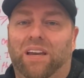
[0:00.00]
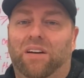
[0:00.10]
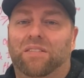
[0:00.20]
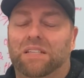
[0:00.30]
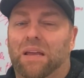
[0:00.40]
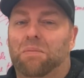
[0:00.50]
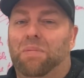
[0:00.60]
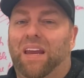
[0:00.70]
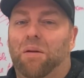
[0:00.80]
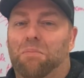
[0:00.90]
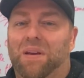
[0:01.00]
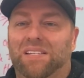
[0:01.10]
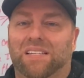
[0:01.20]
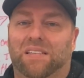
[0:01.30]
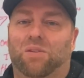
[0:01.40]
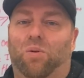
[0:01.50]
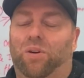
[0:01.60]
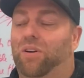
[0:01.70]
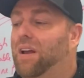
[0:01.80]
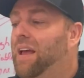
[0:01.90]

years uh, being a business owner